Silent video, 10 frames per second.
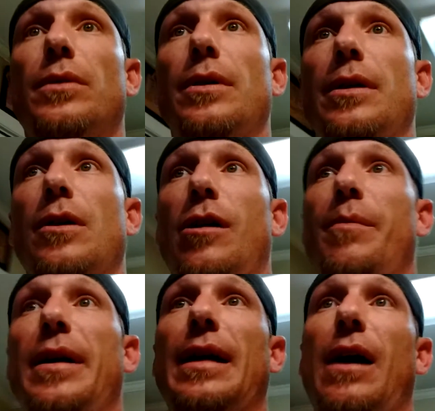You know what I
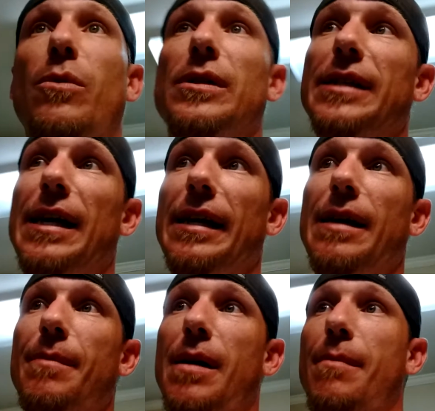mean? I once had to
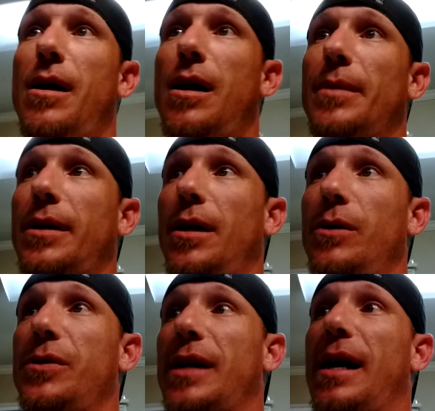get my mom to
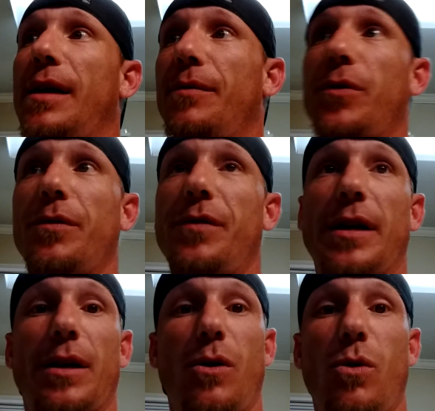co-sign for a
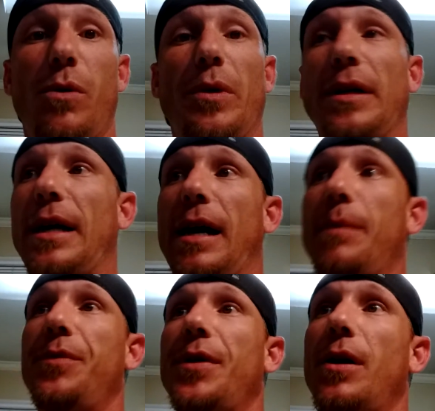fucking whore one
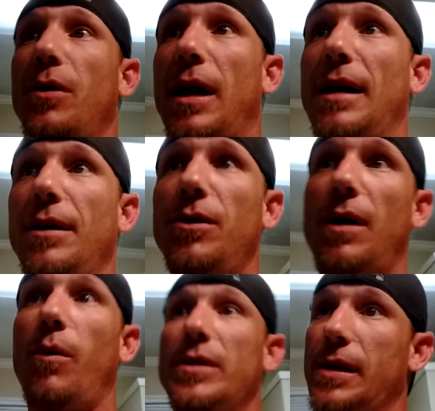time, so I knew
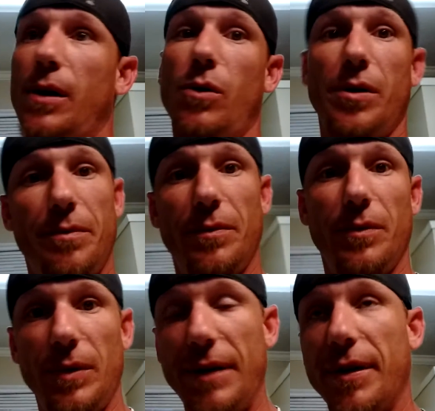I wasn't going to
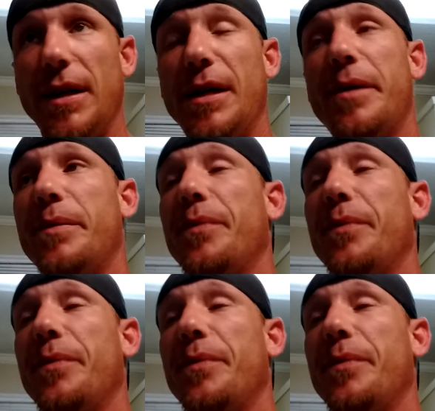leave a tip.